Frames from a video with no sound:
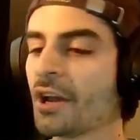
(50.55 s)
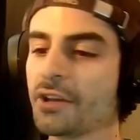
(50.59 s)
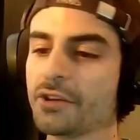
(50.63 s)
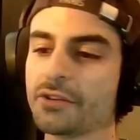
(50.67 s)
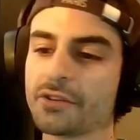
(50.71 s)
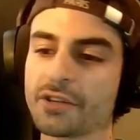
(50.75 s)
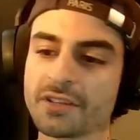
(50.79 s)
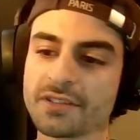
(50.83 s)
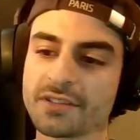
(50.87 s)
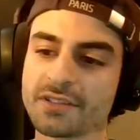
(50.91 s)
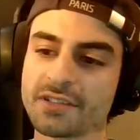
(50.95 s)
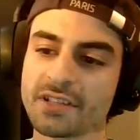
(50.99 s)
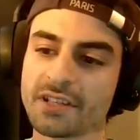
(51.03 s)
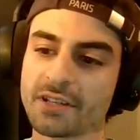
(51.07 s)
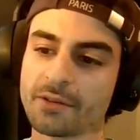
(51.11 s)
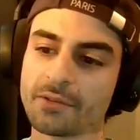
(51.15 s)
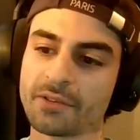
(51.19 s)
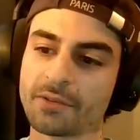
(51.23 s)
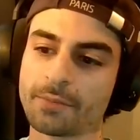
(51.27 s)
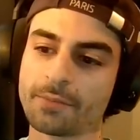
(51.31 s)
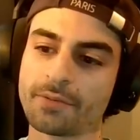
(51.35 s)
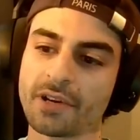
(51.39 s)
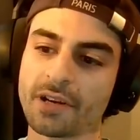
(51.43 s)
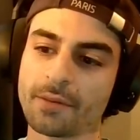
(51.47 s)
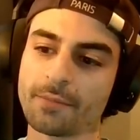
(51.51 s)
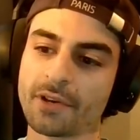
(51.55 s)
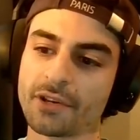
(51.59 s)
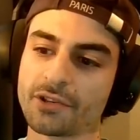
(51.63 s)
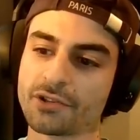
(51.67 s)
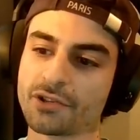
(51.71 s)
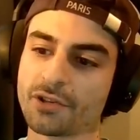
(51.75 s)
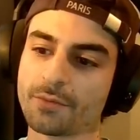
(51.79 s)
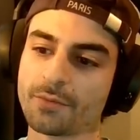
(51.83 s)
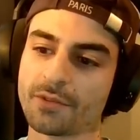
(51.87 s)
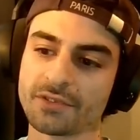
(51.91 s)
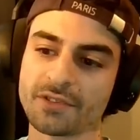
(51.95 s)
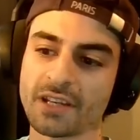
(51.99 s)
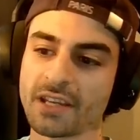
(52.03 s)
You can see it with pretty much
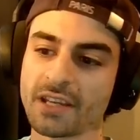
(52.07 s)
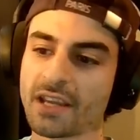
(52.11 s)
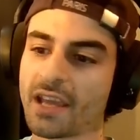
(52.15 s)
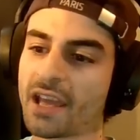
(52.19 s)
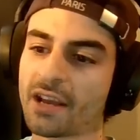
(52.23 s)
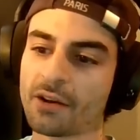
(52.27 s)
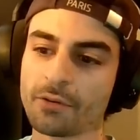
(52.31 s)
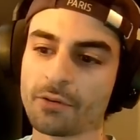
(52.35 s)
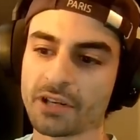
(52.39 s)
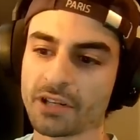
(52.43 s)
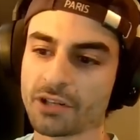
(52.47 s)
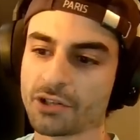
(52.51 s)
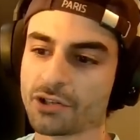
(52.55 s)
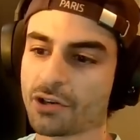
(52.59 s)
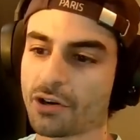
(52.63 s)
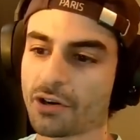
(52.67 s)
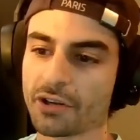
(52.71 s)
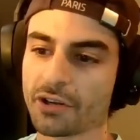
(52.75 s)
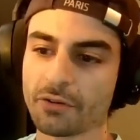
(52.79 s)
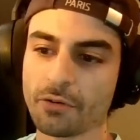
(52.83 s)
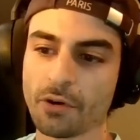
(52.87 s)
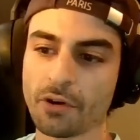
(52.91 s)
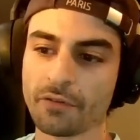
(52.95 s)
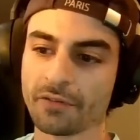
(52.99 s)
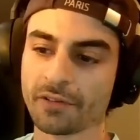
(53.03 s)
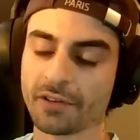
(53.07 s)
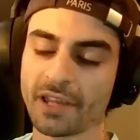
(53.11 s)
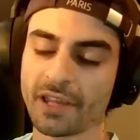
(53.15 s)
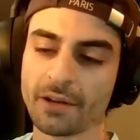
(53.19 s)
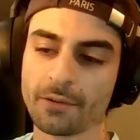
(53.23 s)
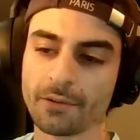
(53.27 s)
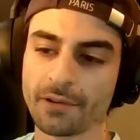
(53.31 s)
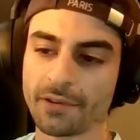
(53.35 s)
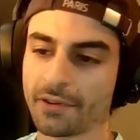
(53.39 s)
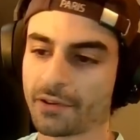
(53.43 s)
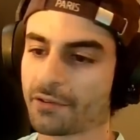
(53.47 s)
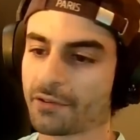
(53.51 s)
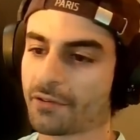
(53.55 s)
almost any equity chart you overlay
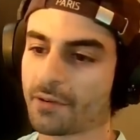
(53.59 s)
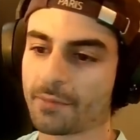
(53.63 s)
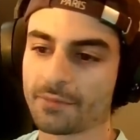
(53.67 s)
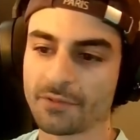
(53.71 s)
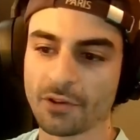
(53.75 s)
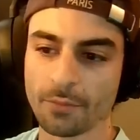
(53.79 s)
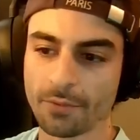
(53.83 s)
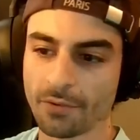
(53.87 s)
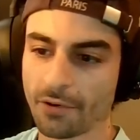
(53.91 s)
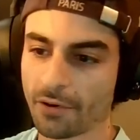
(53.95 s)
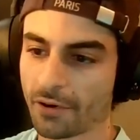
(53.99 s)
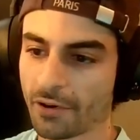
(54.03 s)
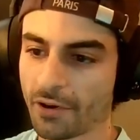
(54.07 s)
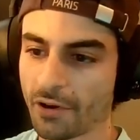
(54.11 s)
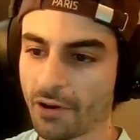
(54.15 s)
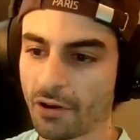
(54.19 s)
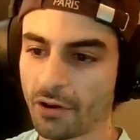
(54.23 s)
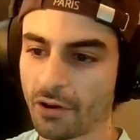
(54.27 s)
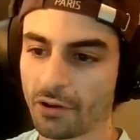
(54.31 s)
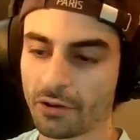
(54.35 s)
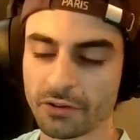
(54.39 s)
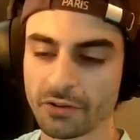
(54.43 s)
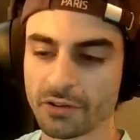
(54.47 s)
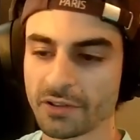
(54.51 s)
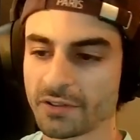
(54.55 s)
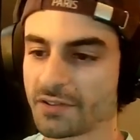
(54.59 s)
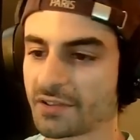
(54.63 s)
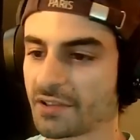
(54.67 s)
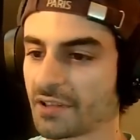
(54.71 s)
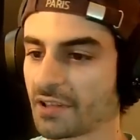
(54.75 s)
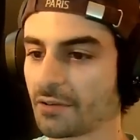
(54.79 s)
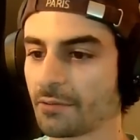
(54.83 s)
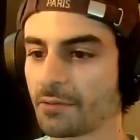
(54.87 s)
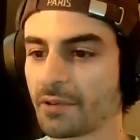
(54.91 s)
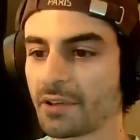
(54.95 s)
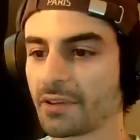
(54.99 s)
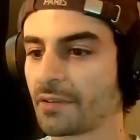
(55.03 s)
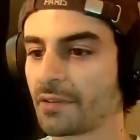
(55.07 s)
with a crypto protocol. You could see
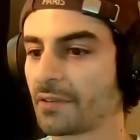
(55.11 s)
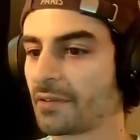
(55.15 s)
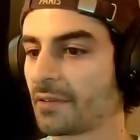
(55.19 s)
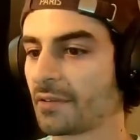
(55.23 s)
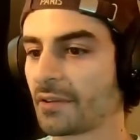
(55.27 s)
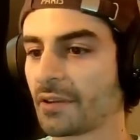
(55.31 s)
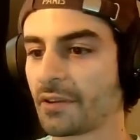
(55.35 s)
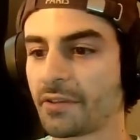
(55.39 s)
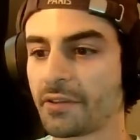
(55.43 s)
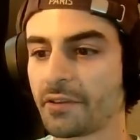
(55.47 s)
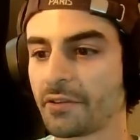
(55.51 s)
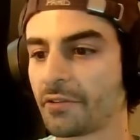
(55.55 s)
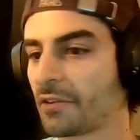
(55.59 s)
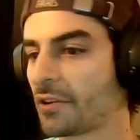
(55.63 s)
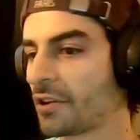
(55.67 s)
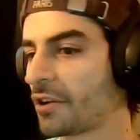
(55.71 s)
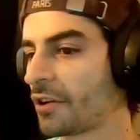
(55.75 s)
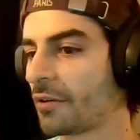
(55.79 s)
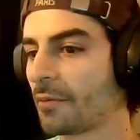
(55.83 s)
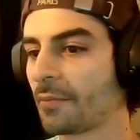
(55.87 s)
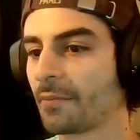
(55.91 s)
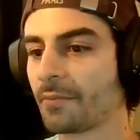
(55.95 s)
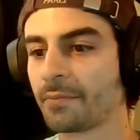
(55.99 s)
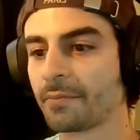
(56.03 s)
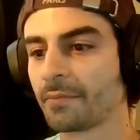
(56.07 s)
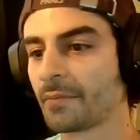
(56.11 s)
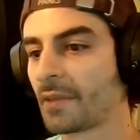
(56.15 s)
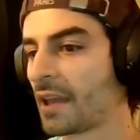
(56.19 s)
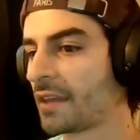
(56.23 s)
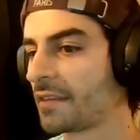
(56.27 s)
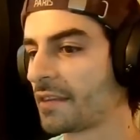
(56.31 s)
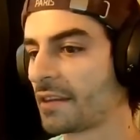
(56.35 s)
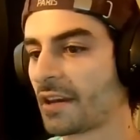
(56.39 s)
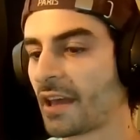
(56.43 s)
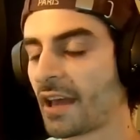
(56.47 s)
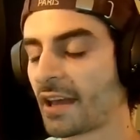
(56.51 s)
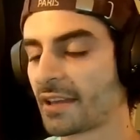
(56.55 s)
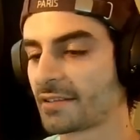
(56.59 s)
it with Ethereum
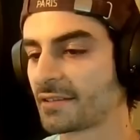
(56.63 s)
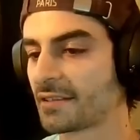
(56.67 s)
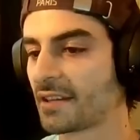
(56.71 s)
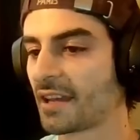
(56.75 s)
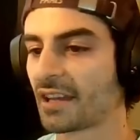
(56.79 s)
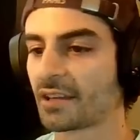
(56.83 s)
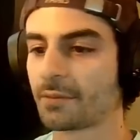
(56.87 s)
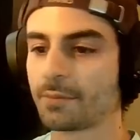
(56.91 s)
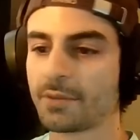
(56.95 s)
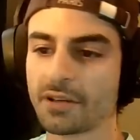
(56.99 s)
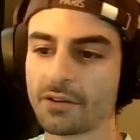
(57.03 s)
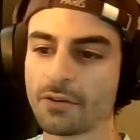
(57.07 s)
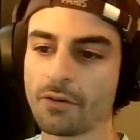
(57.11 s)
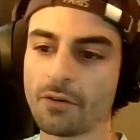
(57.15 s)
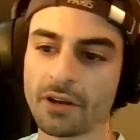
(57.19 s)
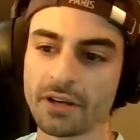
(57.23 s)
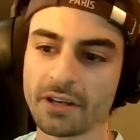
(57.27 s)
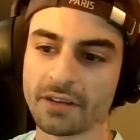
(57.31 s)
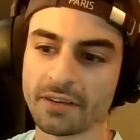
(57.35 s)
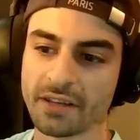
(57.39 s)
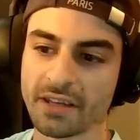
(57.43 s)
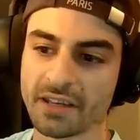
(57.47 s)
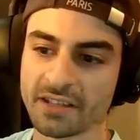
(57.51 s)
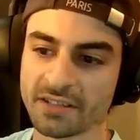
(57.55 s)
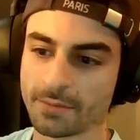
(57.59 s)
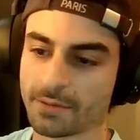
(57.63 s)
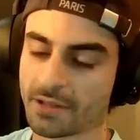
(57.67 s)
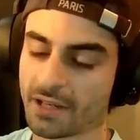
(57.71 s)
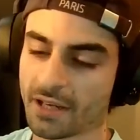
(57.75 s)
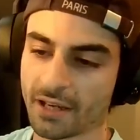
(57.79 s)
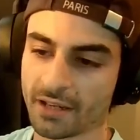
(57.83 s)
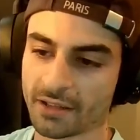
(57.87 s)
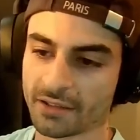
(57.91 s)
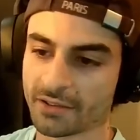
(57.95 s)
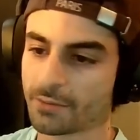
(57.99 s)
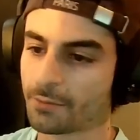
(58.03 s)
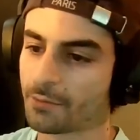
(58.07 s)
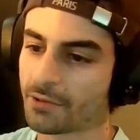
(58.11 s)
and the NASDAQ, Bitcoin and the
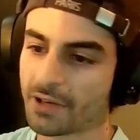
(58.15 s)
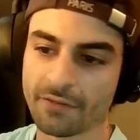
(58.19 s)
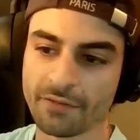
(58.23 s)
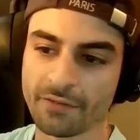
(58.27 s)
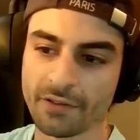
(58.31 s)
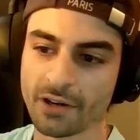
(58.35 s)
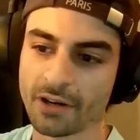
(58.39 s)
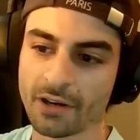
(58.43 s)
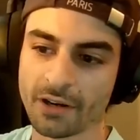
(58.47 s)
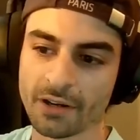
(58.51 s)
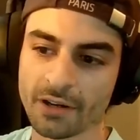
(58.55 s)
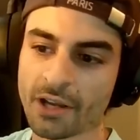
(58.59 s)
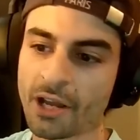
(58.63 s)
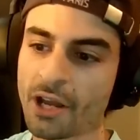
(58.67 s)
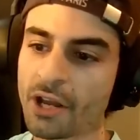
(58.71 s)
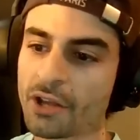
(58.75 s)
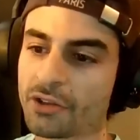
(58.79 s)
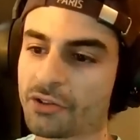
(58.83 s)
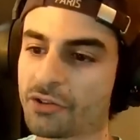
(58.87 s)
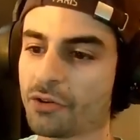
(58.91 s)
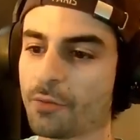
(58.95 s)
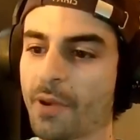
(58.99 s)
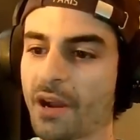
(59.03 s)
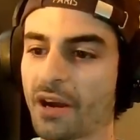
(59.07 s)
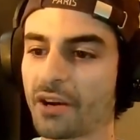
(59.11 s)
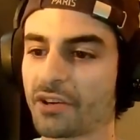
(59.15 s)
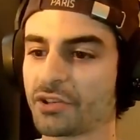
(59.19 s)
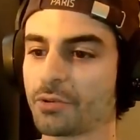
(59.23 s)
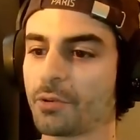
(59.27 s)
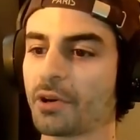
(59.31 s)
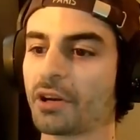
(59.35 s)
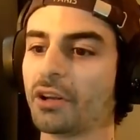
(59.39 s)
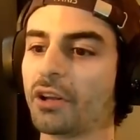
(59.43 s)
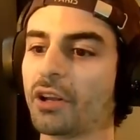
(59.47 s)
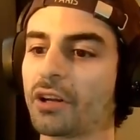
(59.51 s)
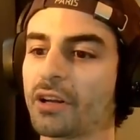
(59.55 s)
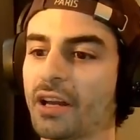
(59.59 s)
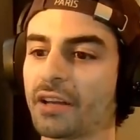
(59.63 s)
SPX, whatever two pairs you
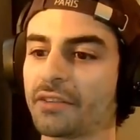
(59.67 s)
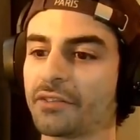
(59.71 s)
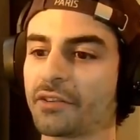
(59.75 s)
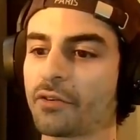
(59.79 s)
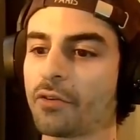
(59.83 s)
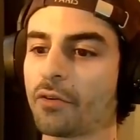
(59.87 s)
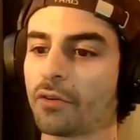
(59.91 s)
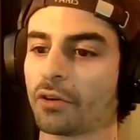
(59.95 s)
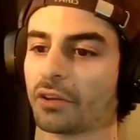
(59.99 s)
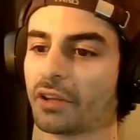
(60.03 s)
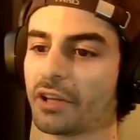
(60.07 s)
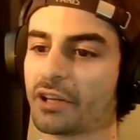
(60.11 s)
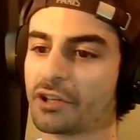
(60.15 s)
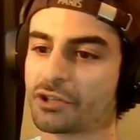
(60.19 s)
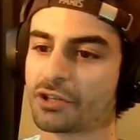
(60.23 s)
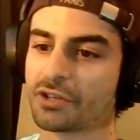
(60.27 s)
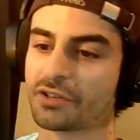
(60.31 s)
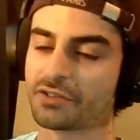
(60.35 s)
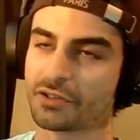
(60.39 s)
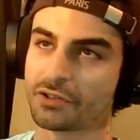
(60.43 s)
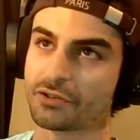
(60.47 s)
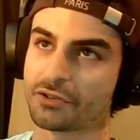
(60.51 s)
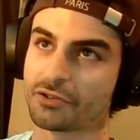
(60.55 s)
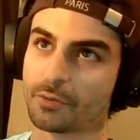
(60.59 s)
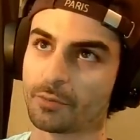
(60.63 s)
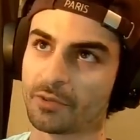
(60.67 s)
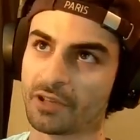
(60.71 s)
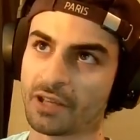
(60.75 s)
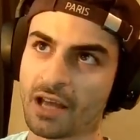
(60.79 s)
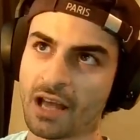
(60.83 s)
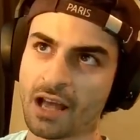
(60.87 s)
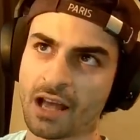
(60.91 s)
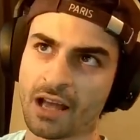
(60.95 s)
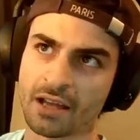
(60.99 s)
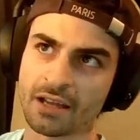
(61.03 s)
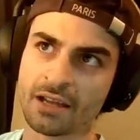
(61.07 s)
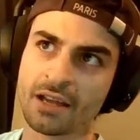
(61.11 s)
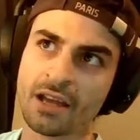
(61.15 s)
want to look at, the correlation is extremely
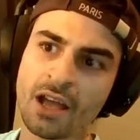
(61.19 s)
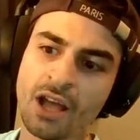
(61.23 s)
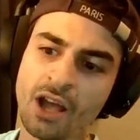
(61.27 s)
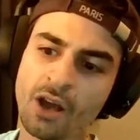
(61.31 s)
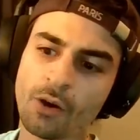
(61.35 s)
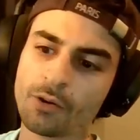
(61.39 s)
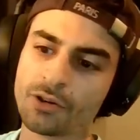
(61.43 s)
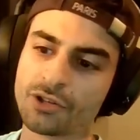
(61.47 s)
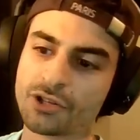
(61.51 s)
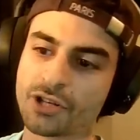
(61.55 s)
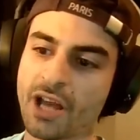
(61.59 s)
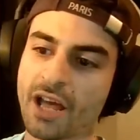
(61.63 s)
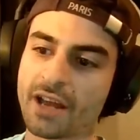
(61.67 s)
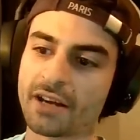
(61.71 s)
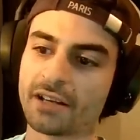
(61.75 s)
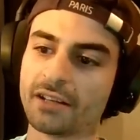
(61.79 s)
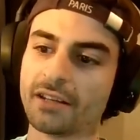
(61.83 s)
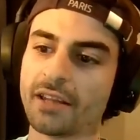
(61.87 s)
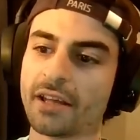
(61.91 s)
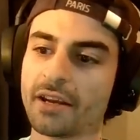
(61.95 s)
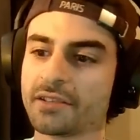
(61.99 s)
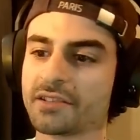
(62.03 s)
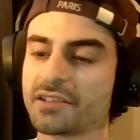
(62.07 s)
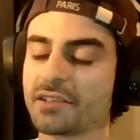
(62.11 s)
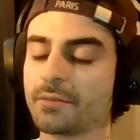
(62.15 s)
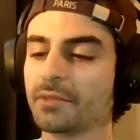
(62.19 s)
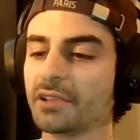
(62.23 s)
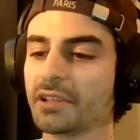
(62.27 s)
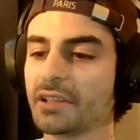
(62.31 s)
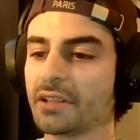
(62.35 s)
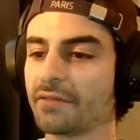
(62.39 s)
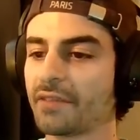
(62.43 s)
high, which kind of led us to